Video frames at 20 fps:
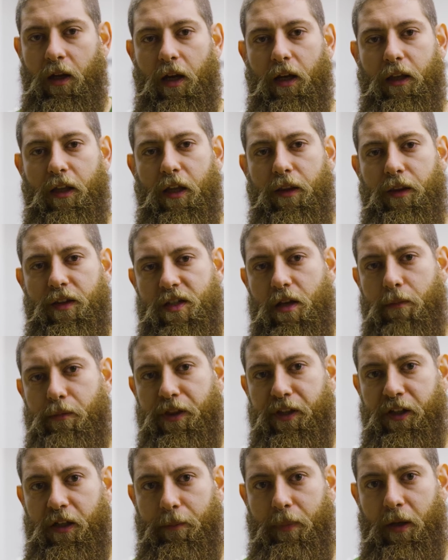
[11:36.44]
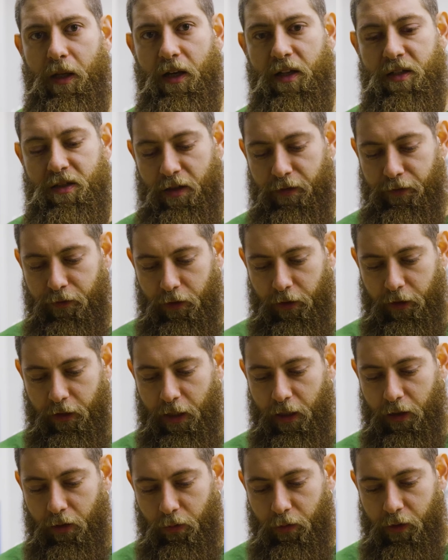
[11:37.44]
Again, the same thing applies. If you're
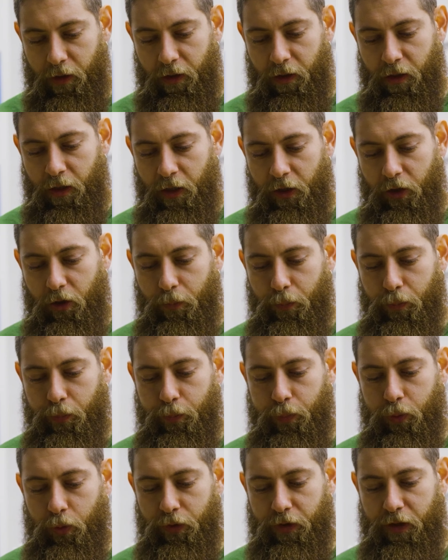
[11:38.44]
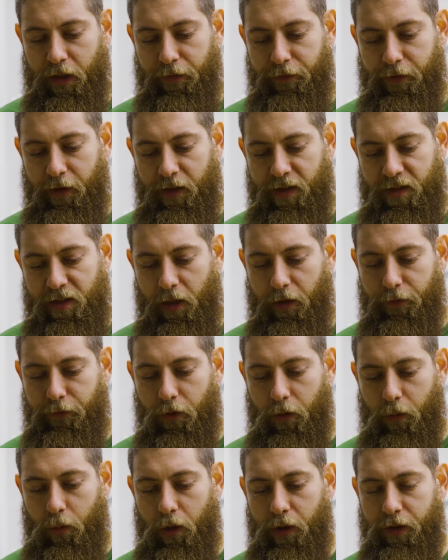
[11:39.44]
narrower, you put the feet straight
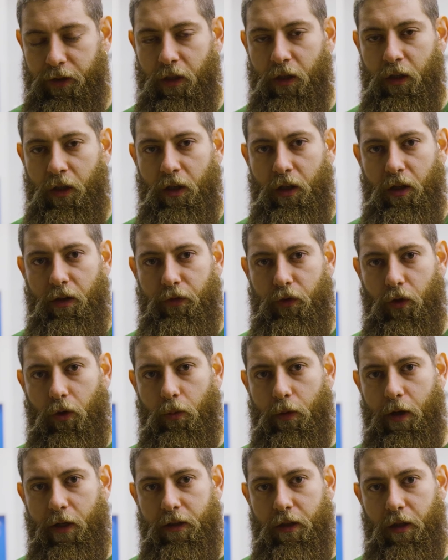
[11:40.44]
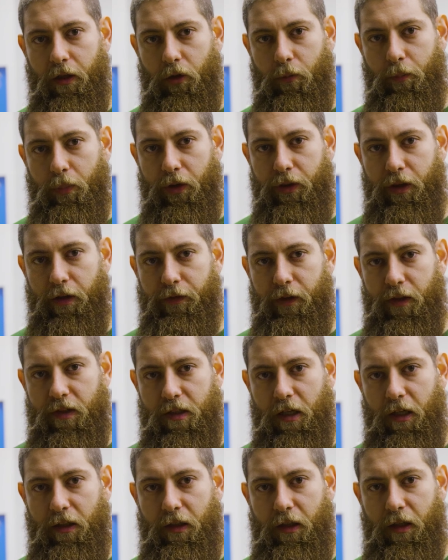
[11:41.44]
forward. If you're wider, you point the feet
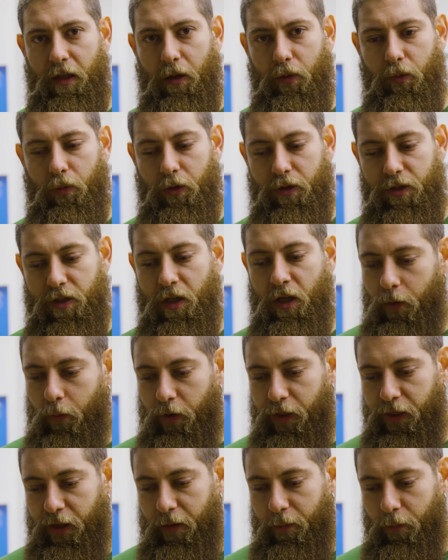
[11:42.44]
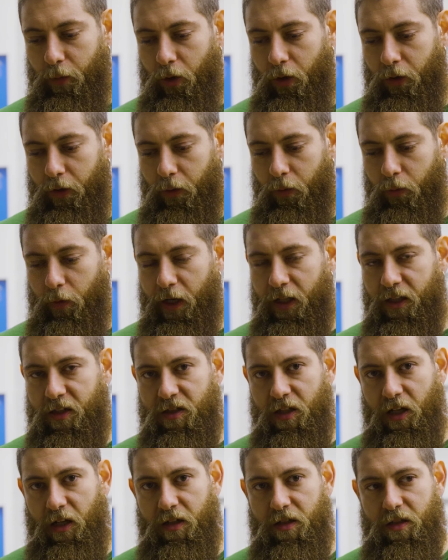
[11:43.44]
slightly outwards. With a more wide
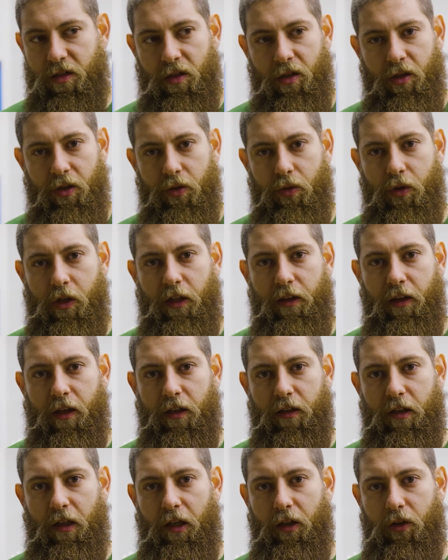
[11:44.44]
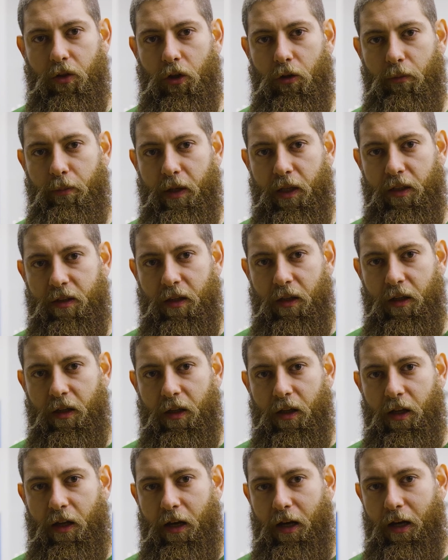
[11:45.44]
stance, you can get a little bit
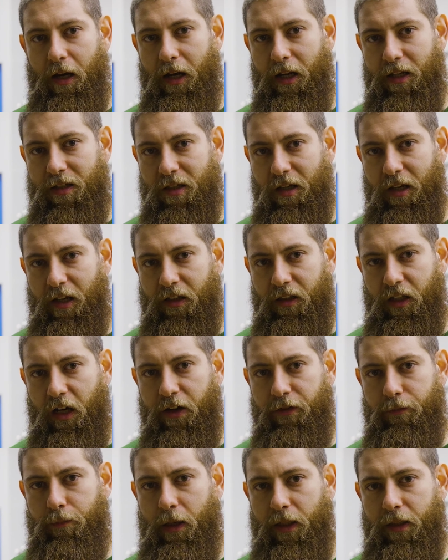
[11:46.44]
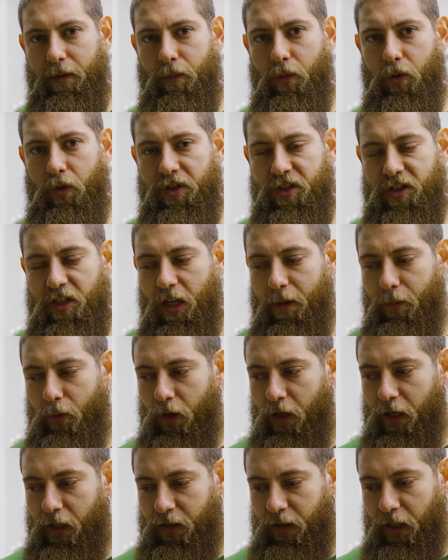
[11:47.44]
less leg drive, but a more
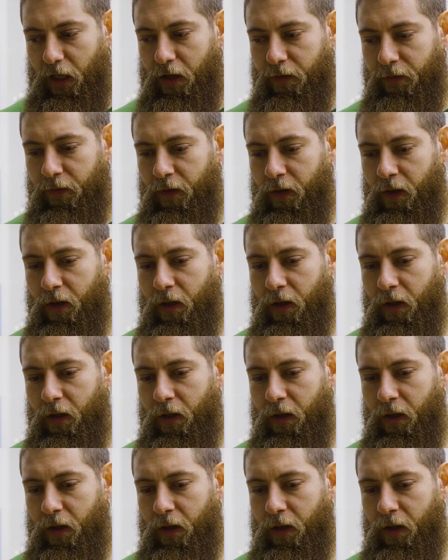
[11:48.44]
stable leg drive.